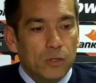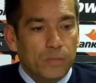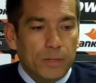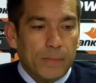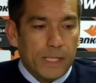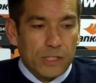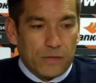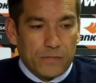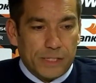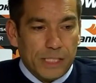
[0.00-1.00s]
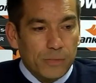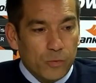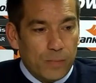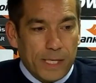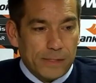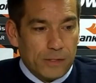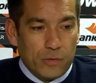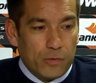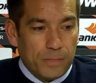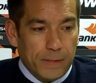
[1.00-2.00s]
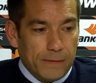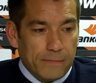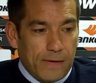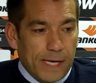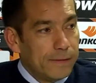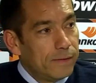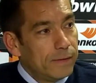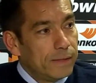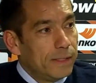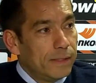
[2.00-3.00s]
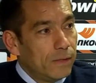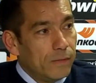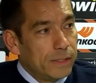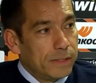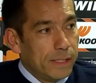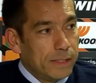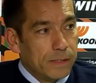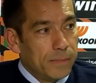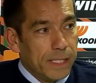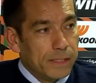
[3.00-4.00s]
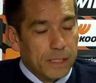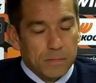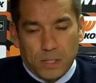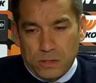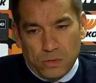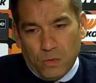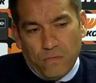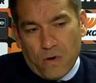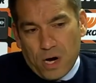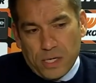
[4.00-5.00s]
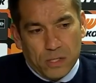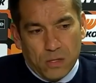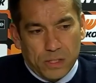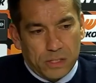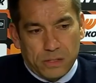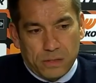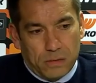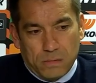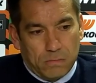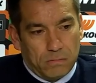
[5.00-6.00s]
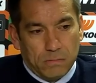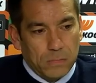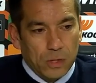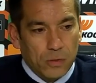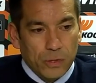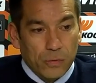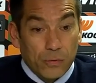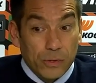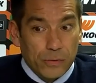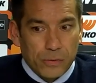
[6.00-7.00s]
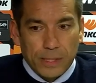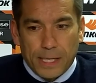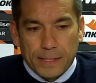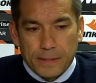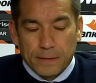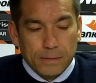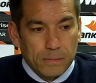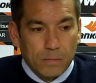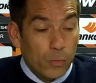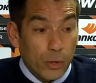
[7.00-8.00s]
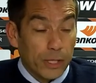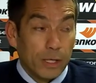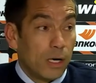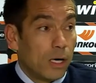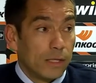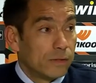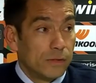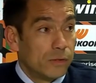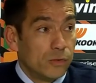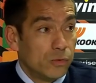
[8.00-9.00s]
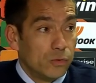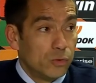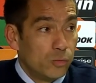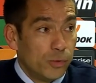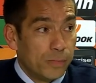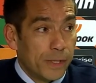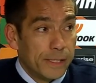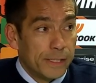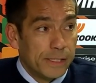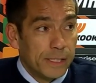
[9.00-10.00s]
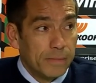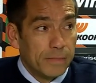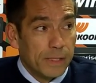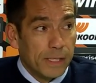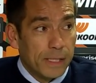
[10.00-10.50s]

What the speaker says: be manager of a team who plays the European final, you know, it's amazing. But so far, you know, it's, you know, you're like working hard to prepare the team